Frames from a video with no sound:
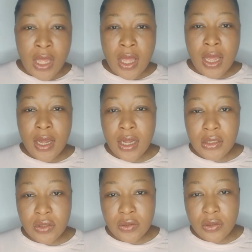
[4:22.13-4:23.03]
I can't
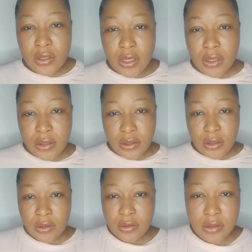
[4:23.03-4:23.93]
just start
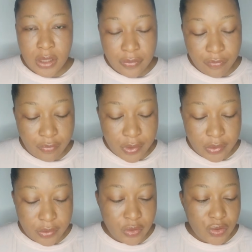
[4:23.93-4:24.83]
this live
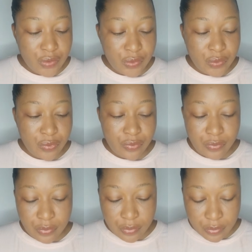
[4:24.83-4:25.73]
with just two